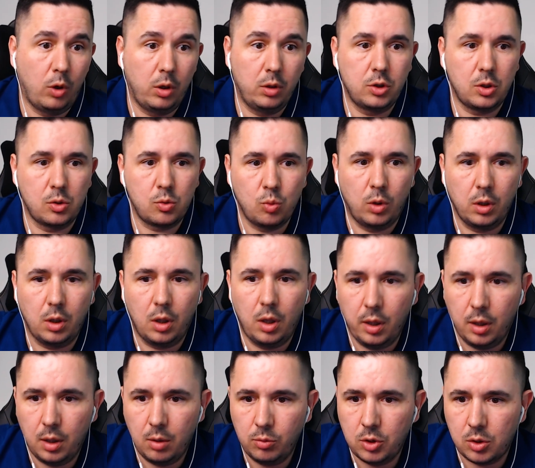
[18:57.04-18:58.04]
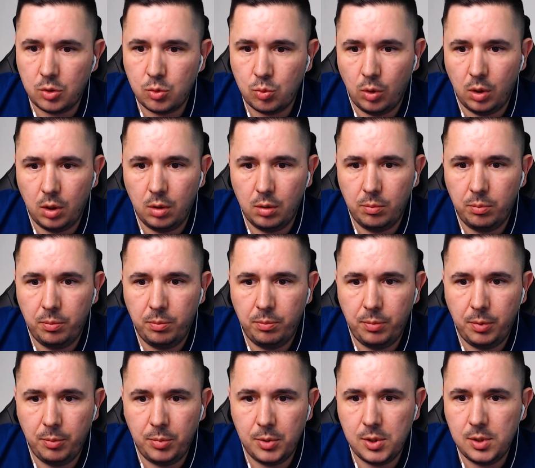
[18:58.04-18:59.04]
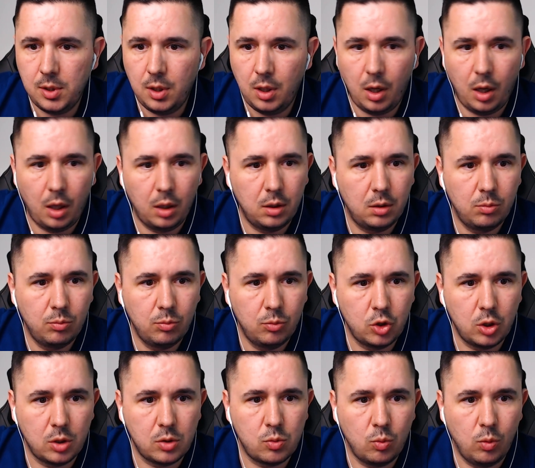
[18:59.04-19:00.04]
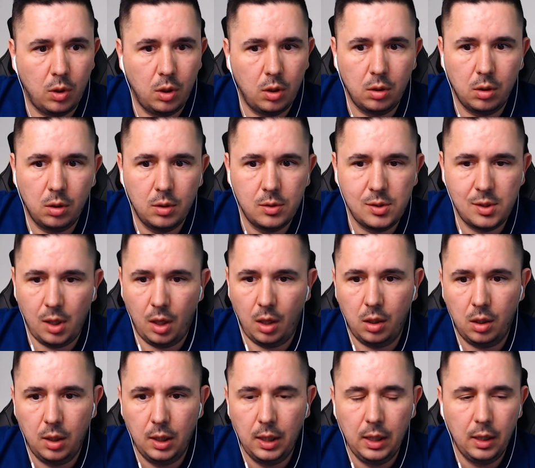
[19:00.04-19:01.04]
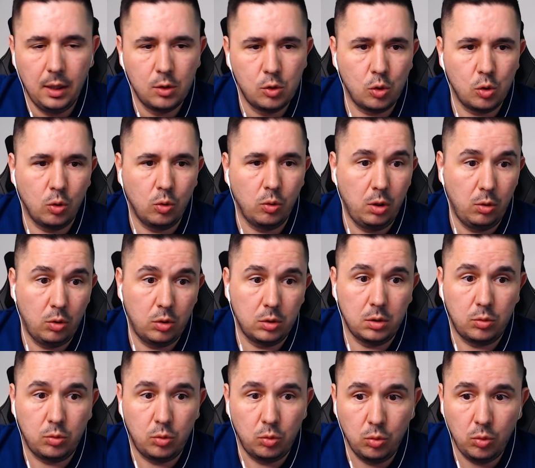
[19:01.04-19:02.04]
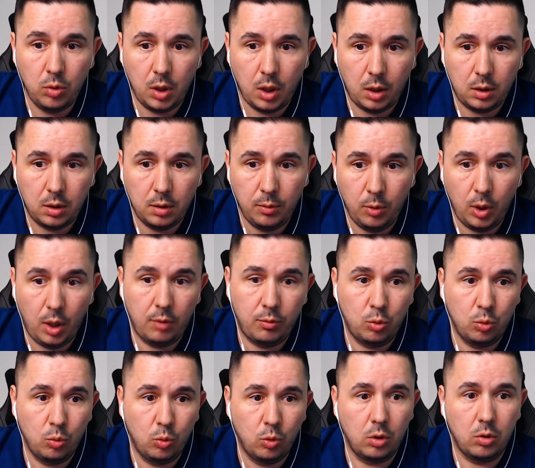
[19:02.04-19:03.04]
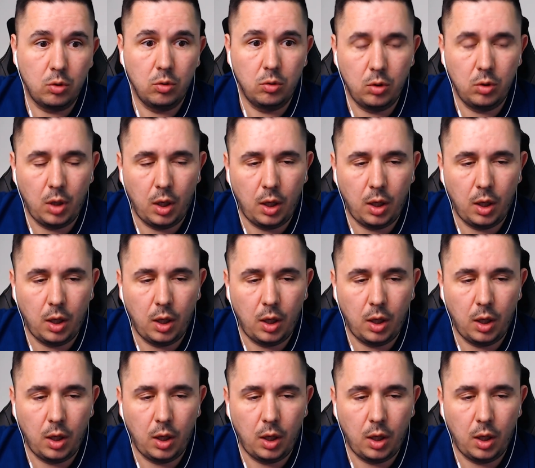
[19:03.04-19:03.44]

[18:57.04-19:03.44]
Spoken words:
just one click, just one PPC ad, just one sale. So in order to do that, you have to work on your